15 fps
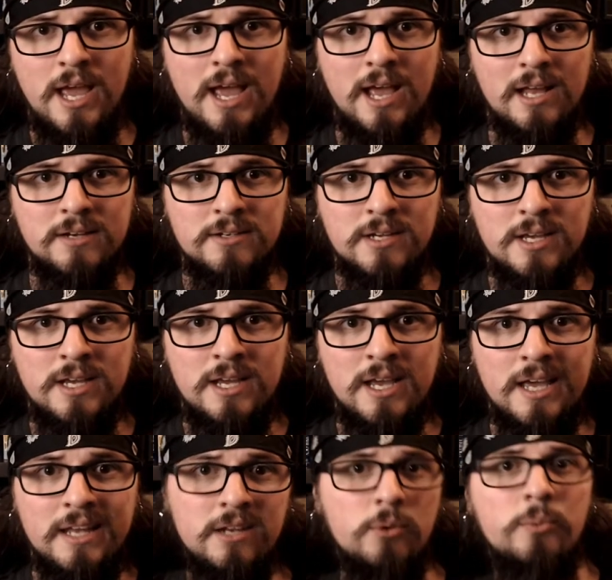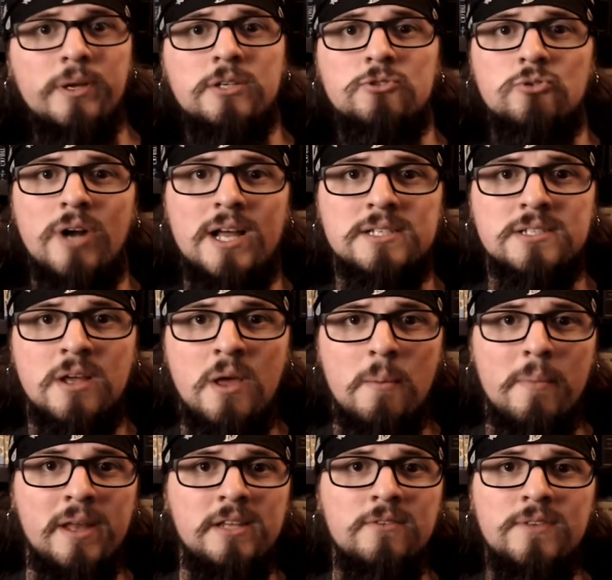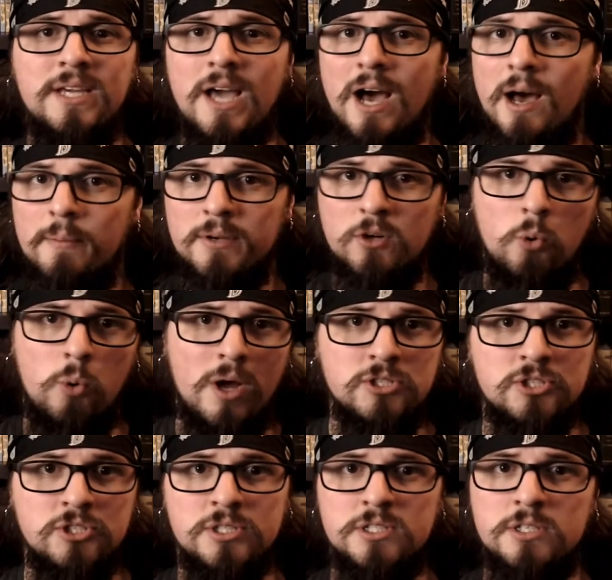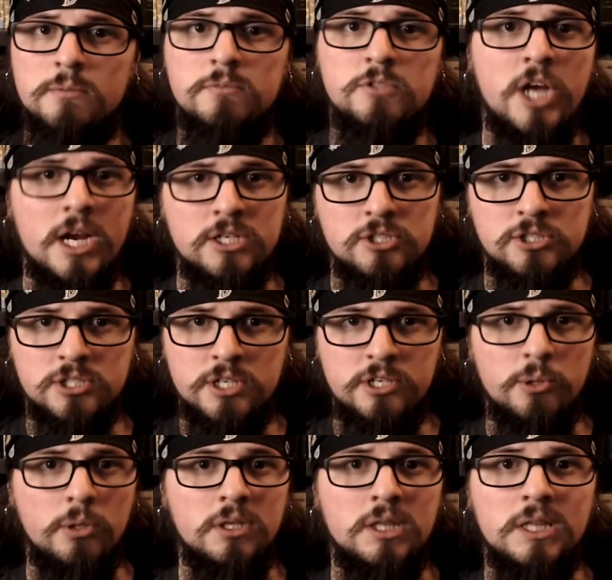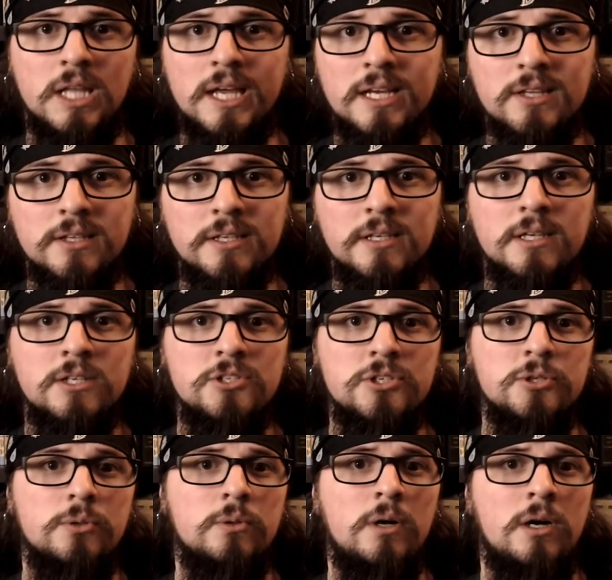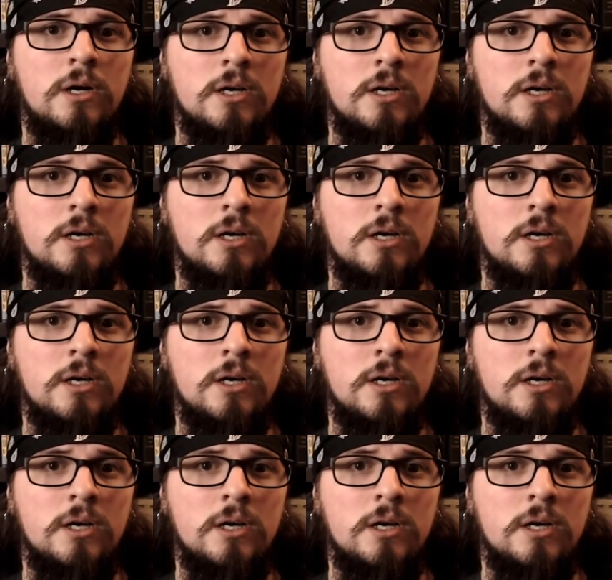and in it we address many of the common questions and objections that you are likely to